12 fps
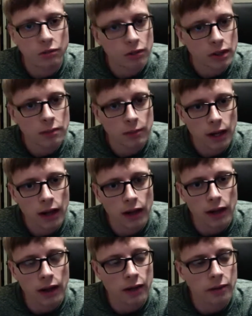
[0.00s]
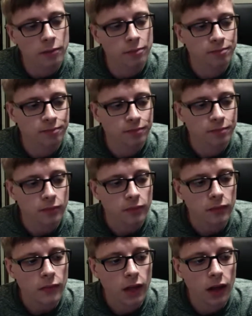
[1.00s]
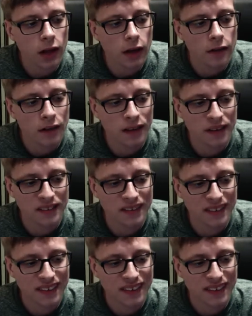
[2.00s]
really mad at it. And then